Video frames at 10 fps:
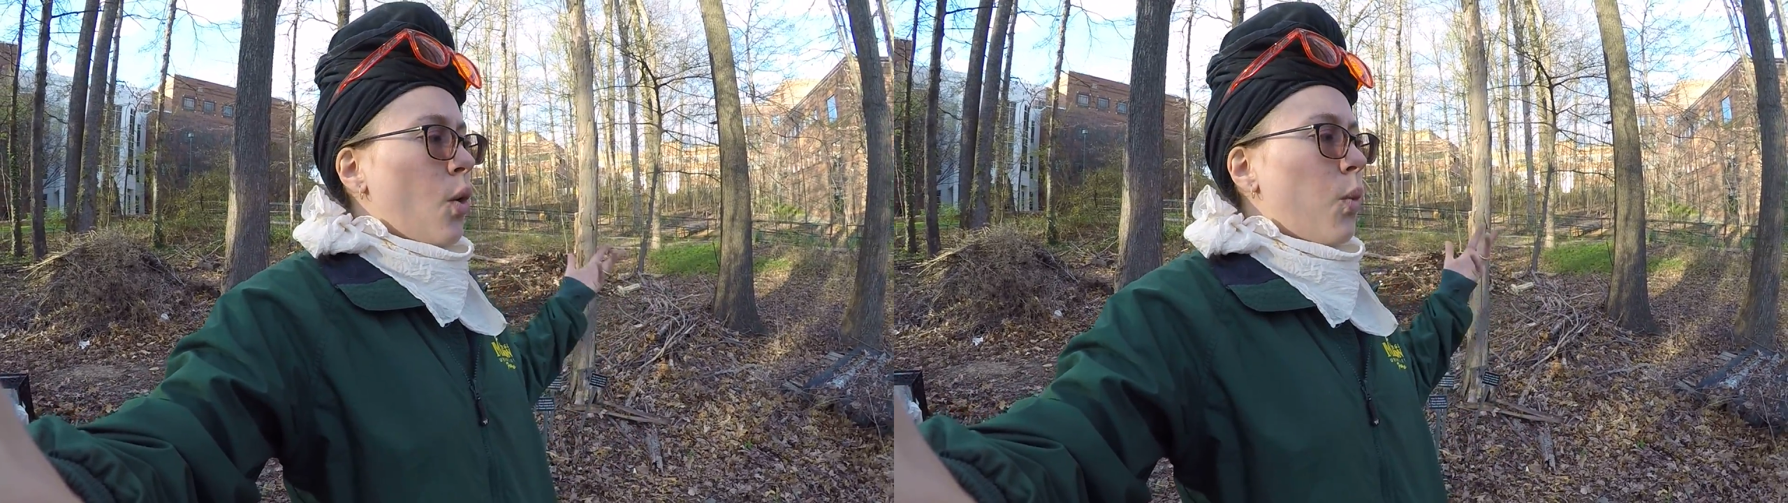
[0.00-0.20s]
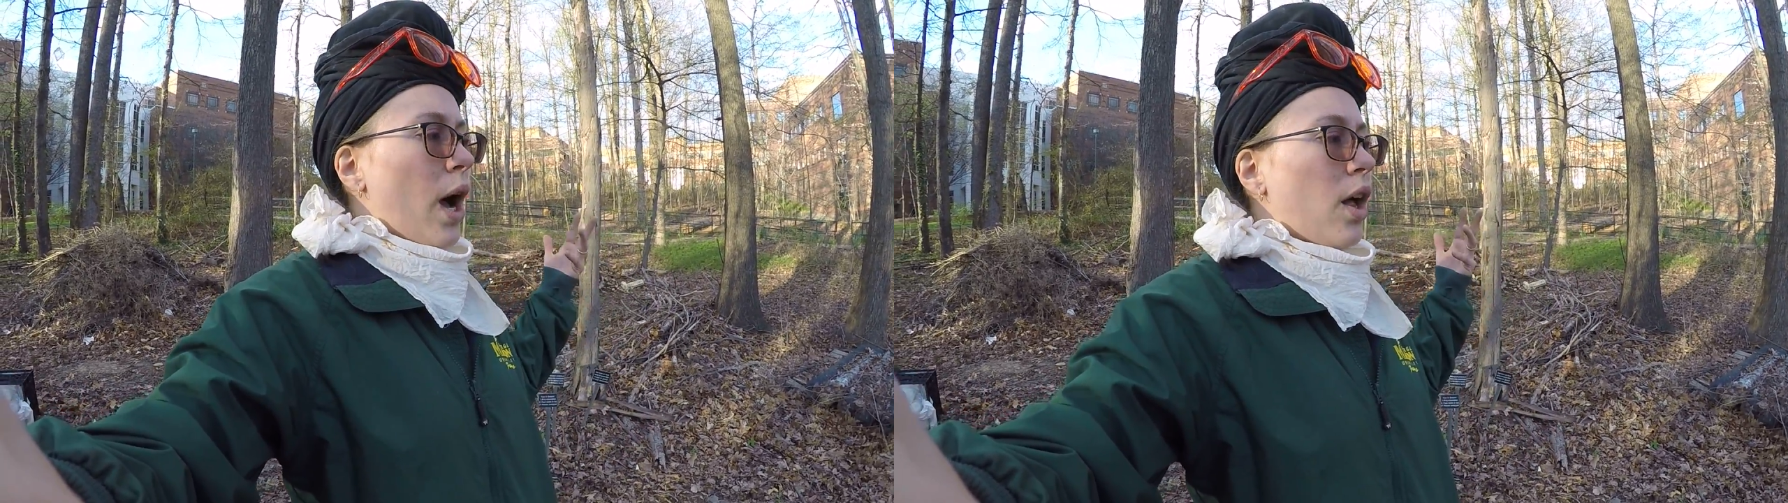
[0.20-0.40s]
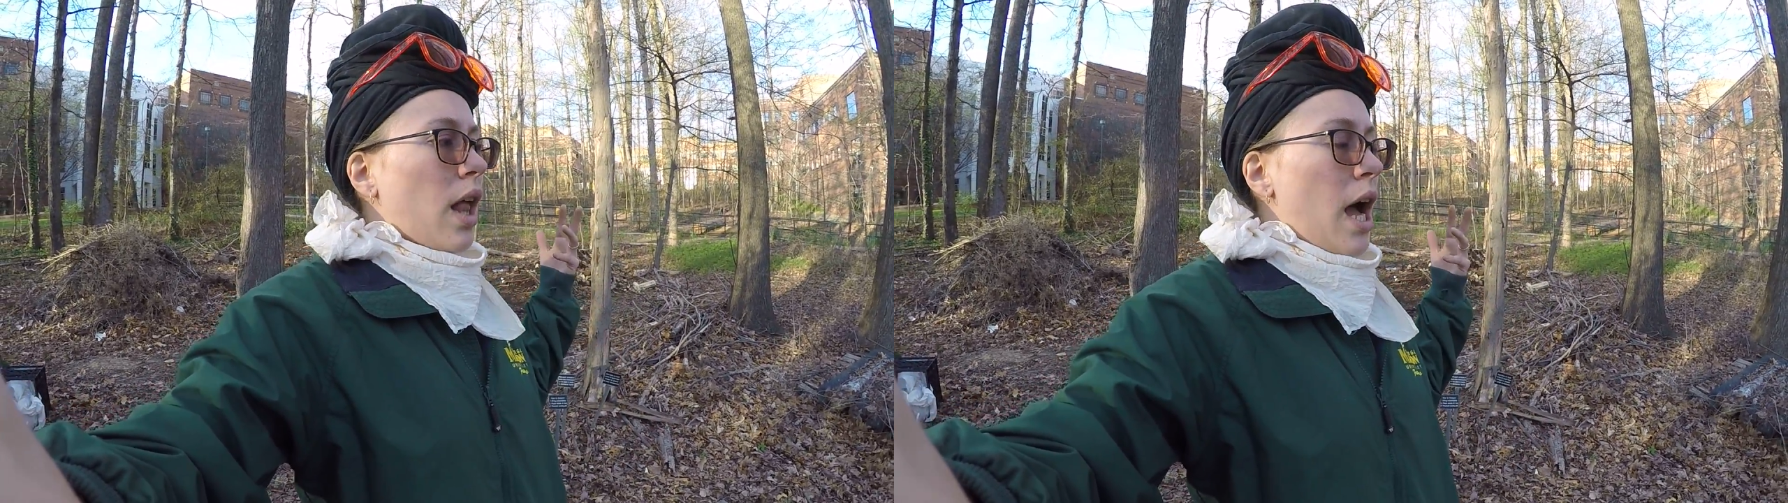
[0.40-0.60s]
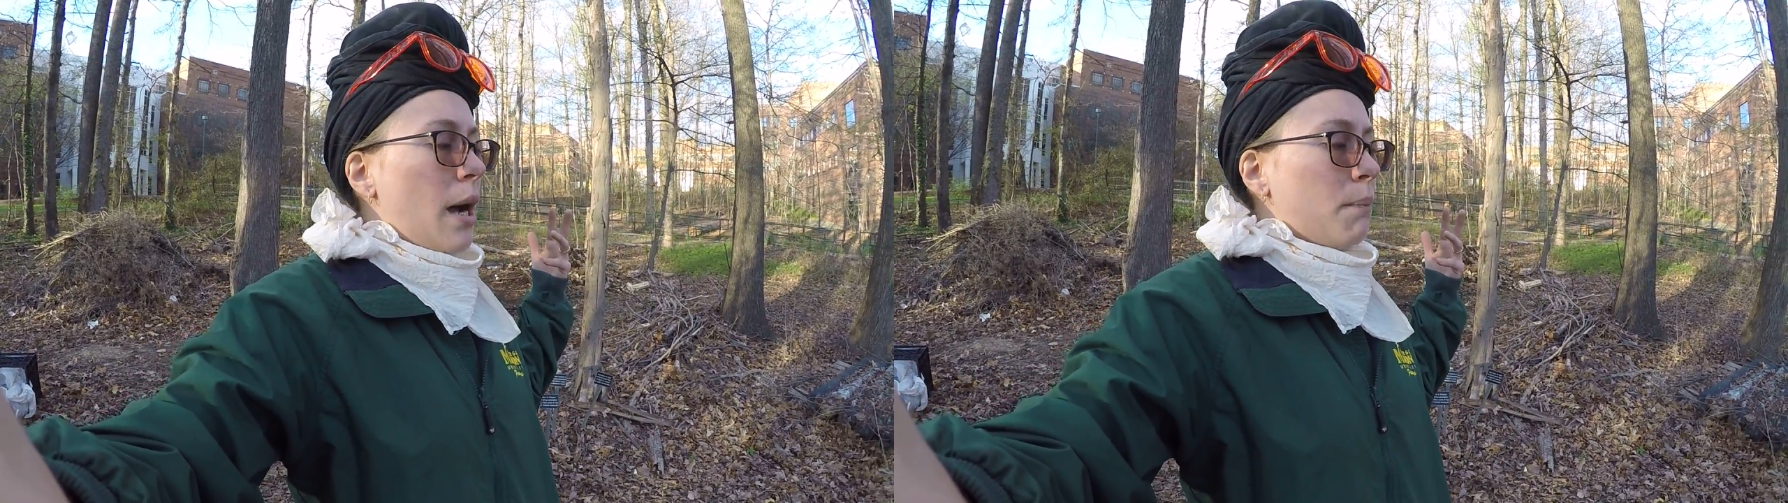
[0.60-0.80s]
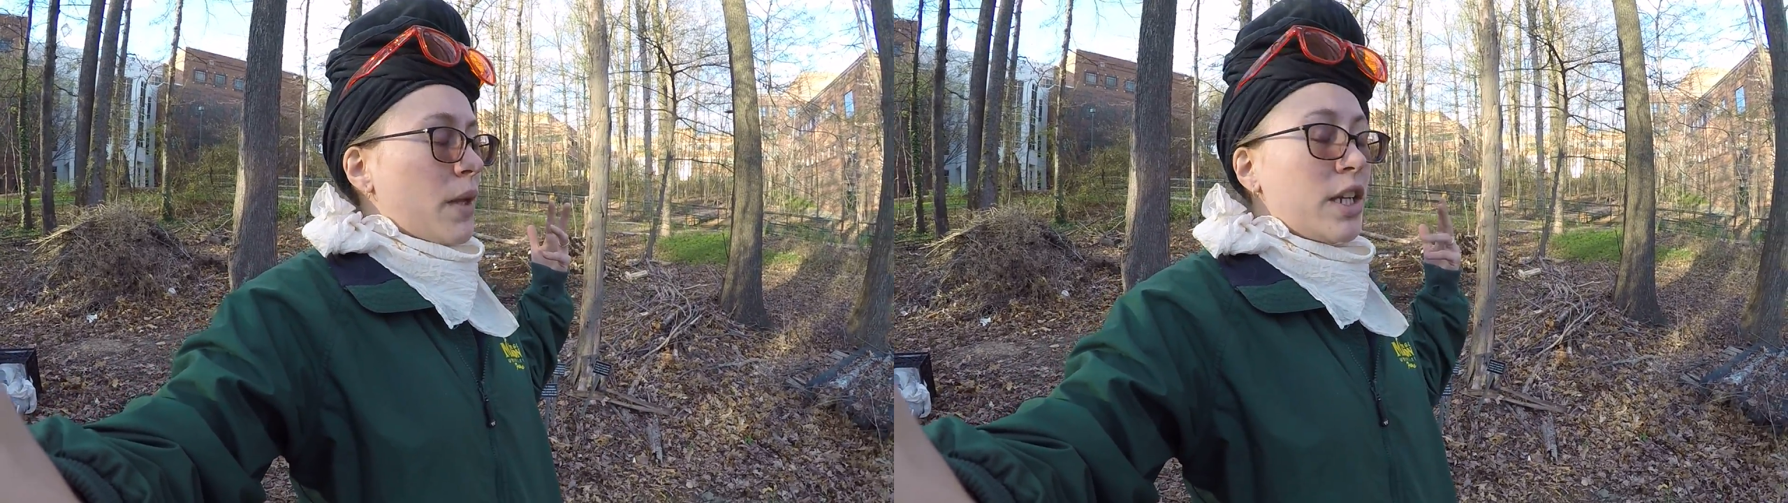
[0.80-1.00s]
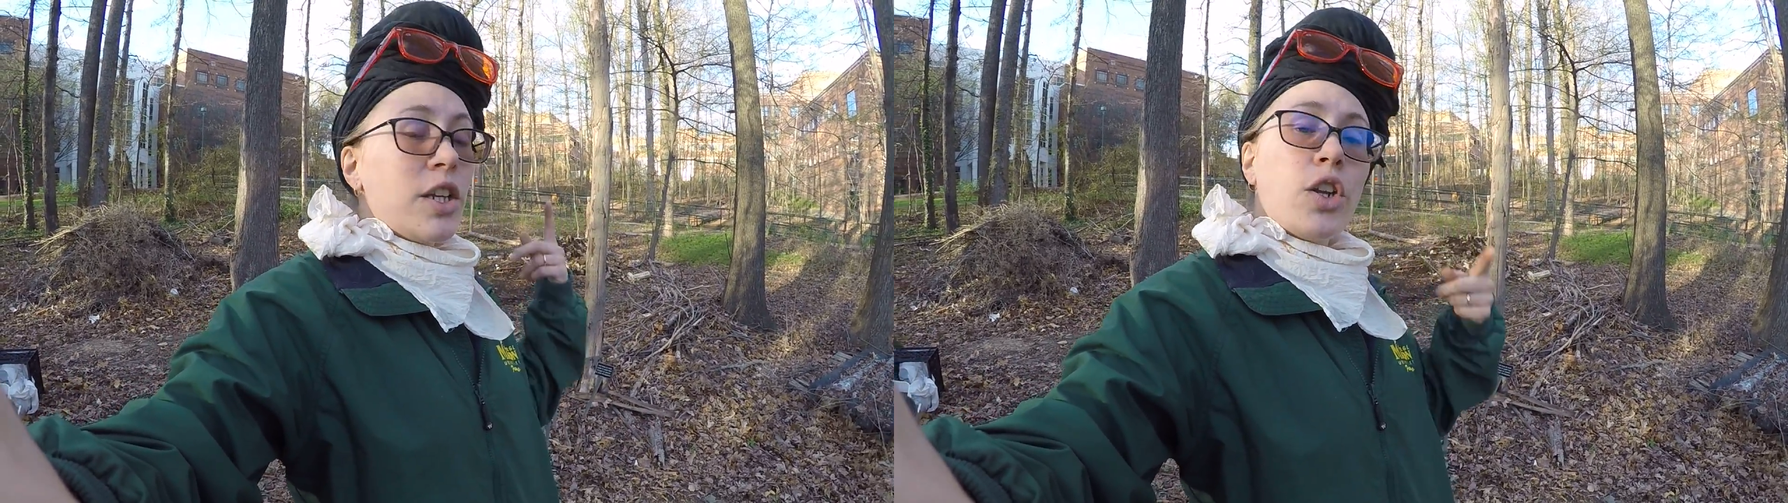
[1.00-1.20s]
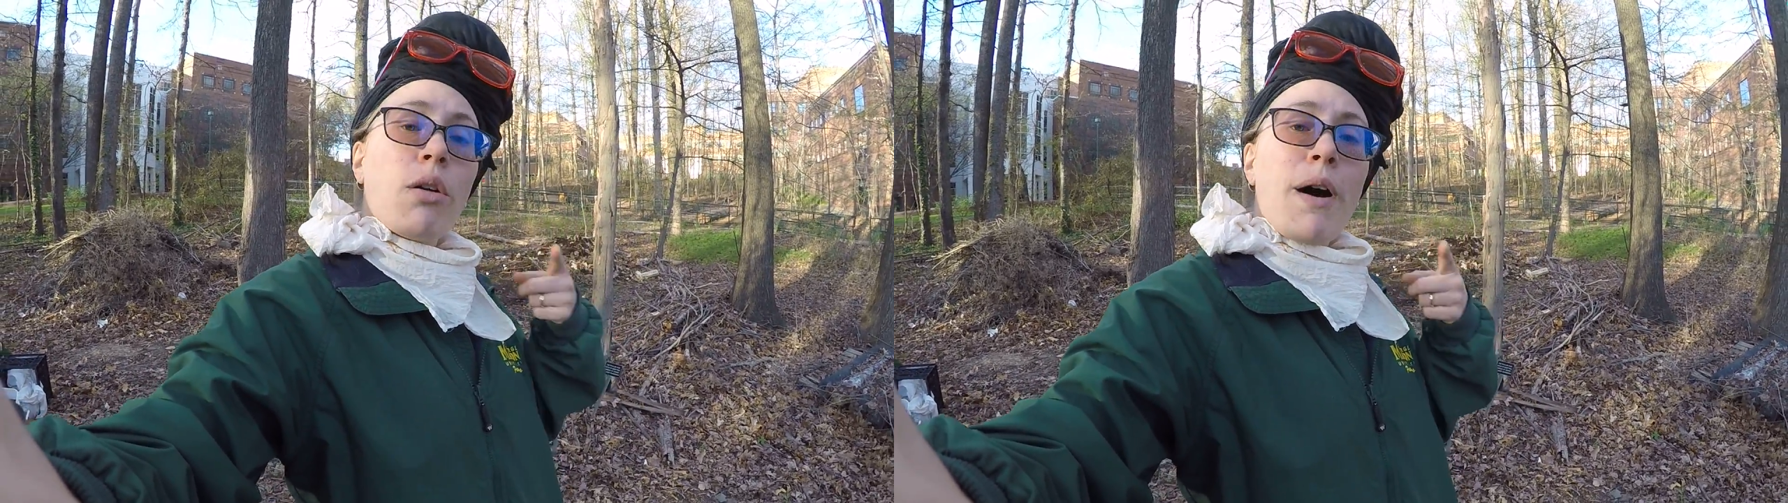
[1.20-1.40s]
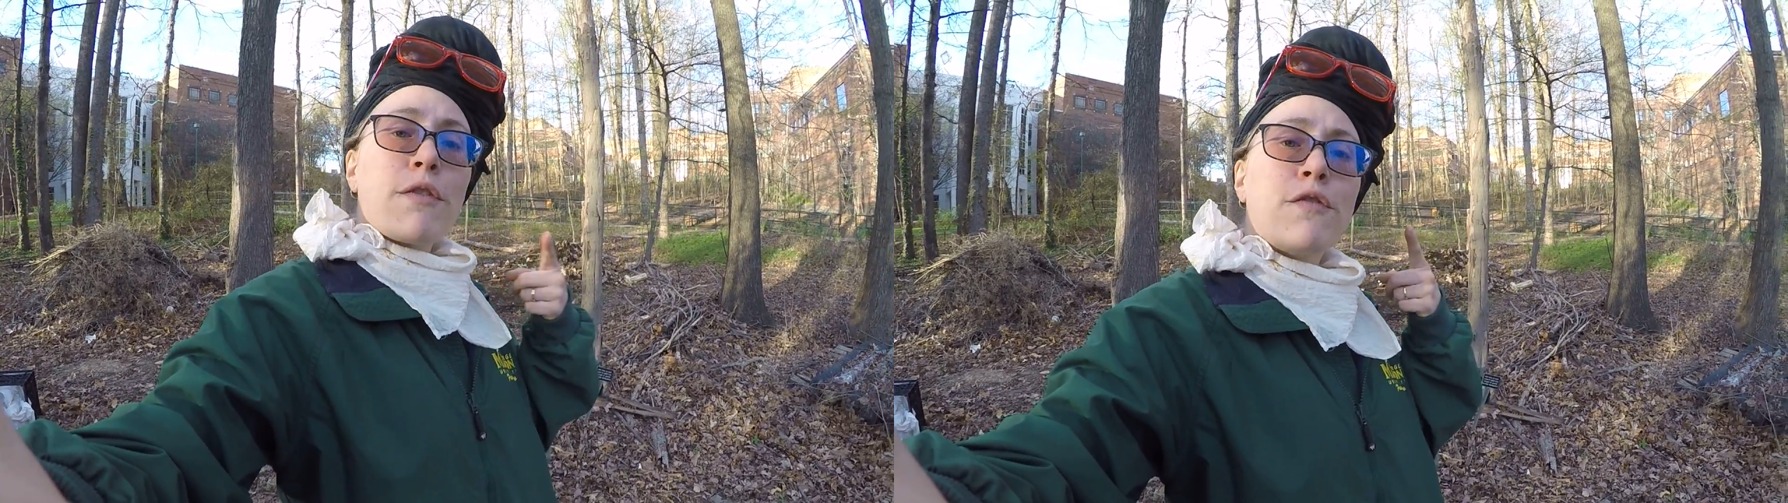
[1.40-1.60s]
Well, about